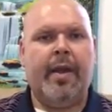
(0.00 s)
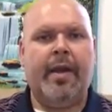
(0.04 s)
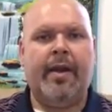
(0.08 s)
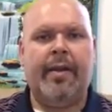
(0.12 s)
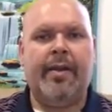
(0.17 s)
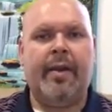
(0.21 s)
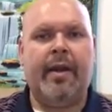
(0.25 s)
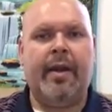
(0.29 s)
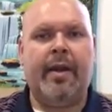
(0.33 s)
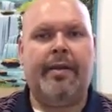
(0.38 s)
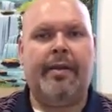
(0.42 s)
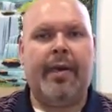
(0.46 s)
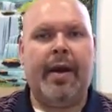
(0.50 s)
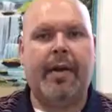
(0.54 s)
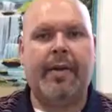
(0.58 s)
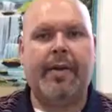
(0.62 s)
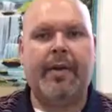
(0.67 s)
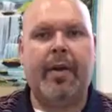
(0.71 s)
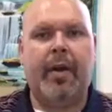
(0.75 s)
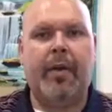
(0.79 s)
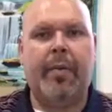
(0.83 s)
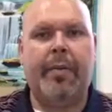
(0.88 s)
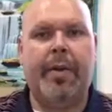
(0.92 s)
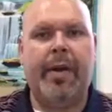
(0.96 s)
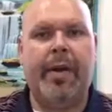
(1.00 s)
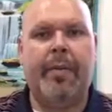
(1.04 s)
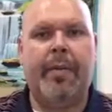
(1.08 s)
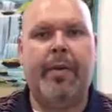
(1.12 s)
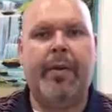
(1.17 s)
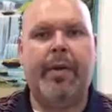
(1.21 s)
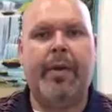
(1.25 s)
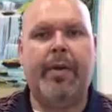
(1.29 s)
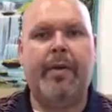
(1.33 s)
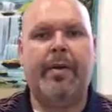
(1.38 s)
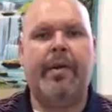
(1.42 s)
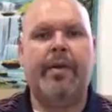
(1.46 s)
He said, "If I saw
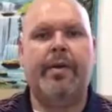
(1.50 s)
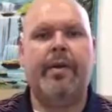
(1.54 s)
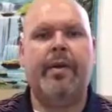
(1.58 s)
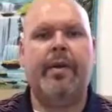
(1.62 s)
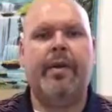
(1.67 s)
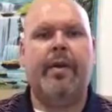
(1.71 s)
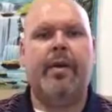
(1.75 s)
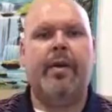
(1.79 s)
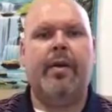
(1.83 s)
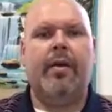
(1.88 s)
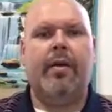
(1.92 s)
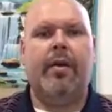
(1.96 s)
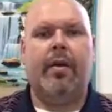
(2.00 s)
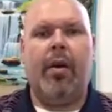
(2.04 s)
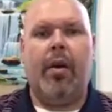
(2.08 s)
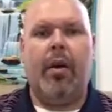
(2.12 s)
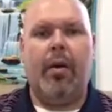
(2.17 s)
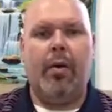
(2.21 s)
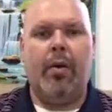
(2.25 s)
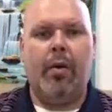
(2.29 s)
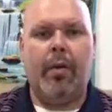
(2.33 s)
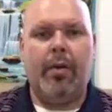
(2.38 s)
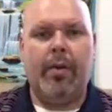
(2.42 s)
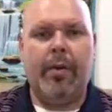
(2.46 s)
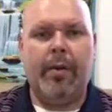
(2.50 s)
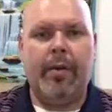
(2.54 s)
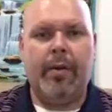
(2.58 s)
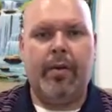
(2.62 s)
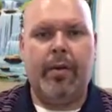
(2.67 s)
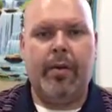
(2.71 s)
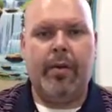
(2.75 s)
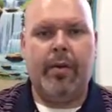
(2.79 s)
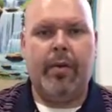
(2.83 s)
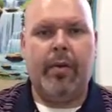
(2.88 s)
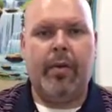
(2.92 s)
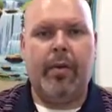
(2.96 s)
people that was cold
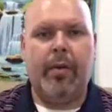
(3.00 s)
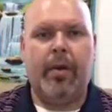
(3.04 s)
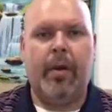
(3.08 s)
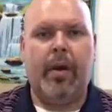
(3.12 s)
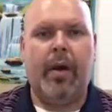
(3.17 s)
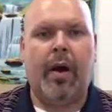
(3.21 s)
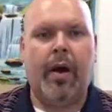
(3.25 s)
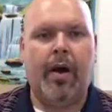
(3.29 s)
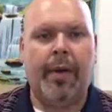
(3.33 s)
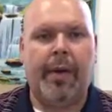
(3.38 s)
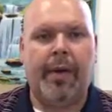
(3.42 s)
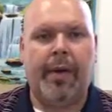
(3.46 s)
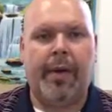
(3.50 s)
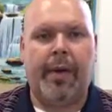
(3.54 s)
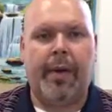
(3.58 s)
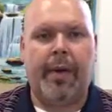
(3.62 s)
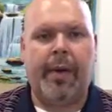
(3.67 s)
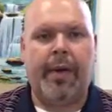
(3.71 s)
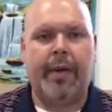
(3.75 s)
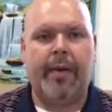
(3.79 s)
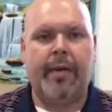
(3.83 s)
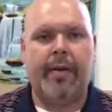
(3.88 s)
or hungry,